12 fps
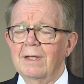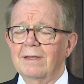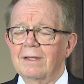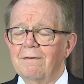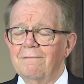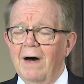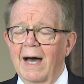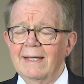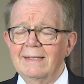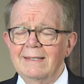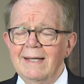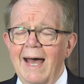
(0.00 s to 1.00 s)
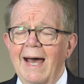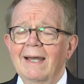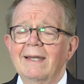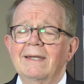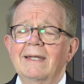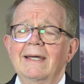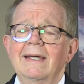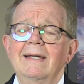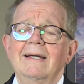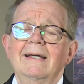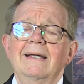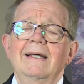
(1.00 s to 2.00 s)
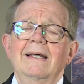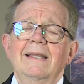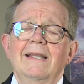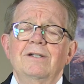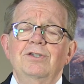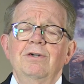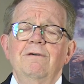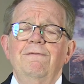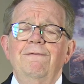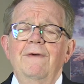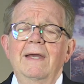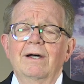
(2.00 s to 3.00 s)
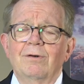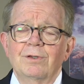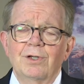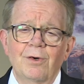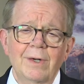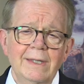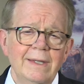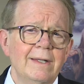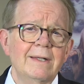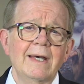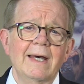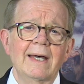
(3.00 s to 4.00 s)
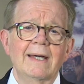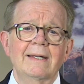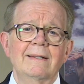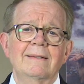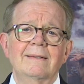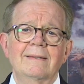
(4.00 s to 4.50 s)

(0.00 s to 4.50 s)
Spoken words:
and the vitality that you feel during the day.